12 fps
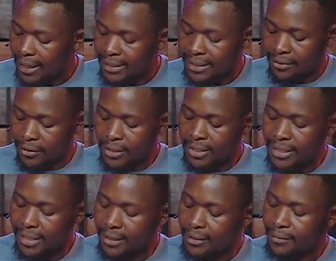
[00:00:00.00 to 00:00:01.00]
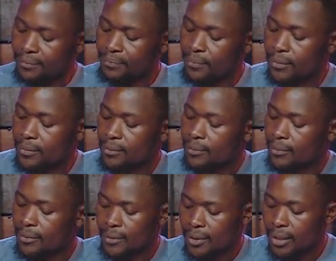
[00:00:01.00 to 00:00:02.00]
as a Christian,
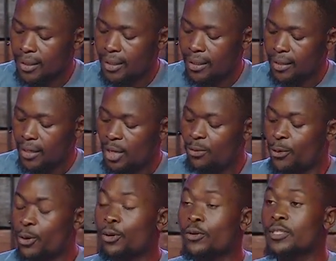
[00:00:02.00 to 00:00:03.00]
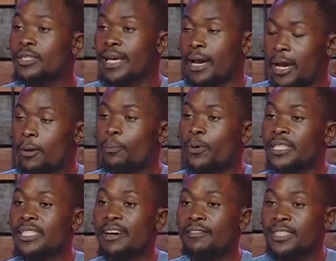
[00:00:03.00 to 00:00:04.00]
if you lose the
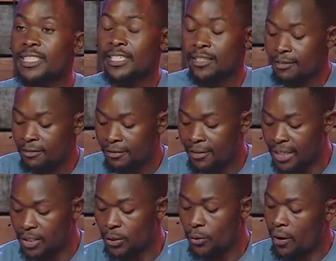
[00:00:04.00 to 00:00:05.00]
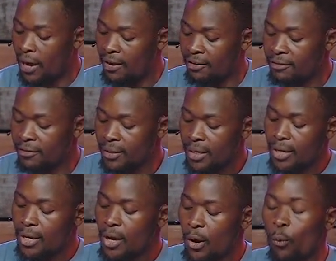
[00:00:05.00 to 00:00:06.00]
preservative that you have,
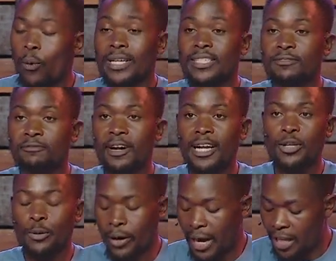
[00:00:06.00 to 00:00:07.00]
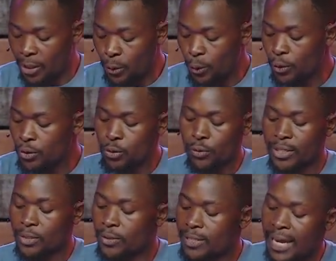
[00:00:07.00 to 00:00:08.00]
what value are you to
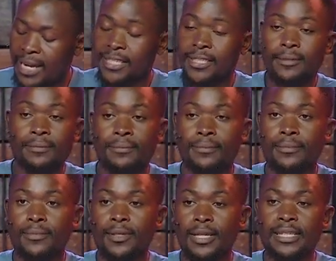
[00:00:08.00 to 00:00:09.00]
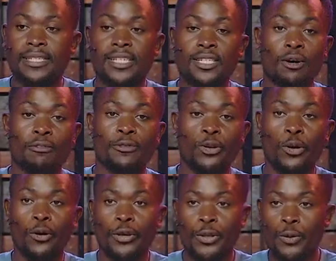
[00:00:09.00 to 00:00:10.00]
the society? It is of
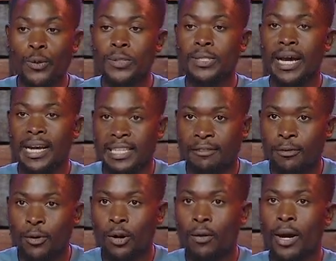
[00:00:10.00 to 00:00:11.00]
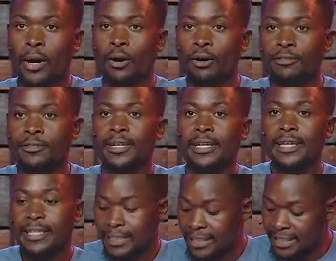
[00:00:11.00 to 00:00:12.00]
no use as a follower of
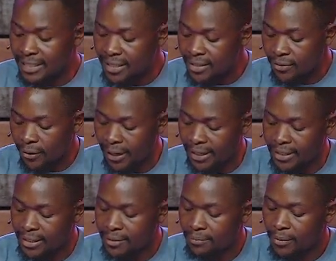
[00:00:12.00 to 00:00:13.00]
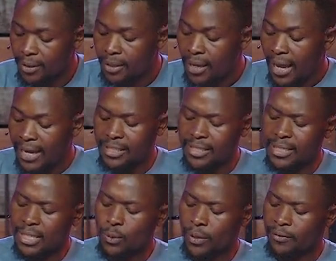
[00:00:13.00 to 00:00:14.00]
Jesus Christ. And
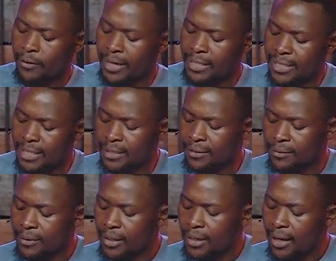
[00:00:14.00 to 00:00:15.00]
Jesus, when writing